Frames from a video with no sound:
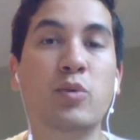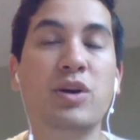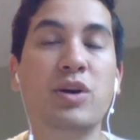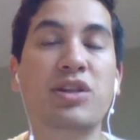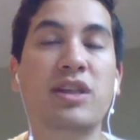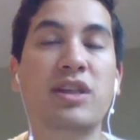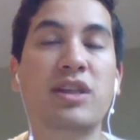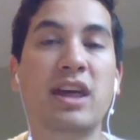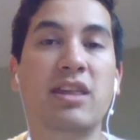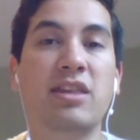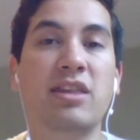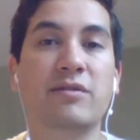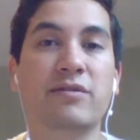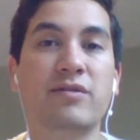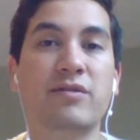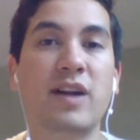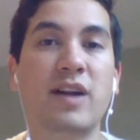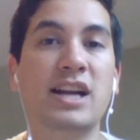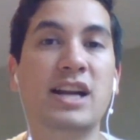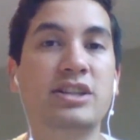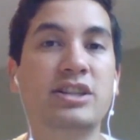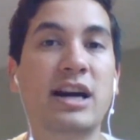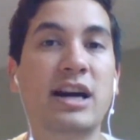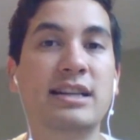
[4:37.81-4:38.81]
within the
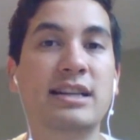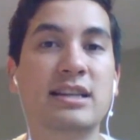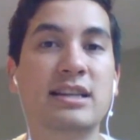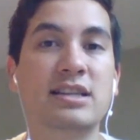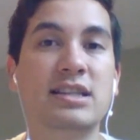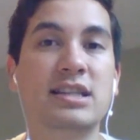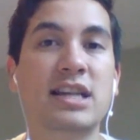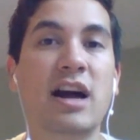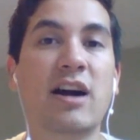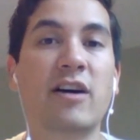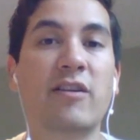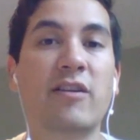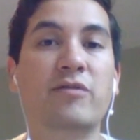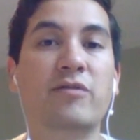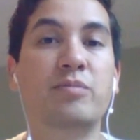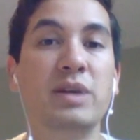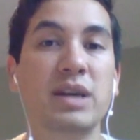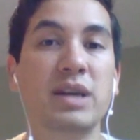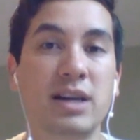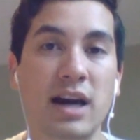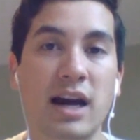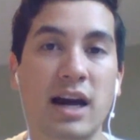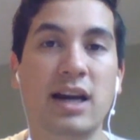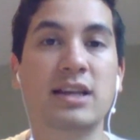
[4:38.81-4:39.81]
franchise itself
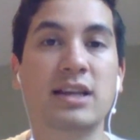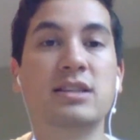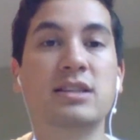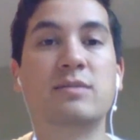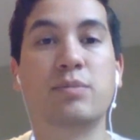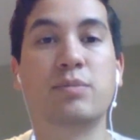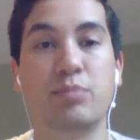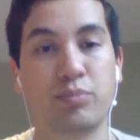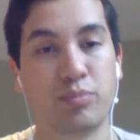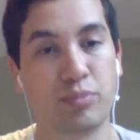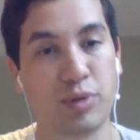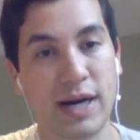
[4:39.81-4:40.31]
because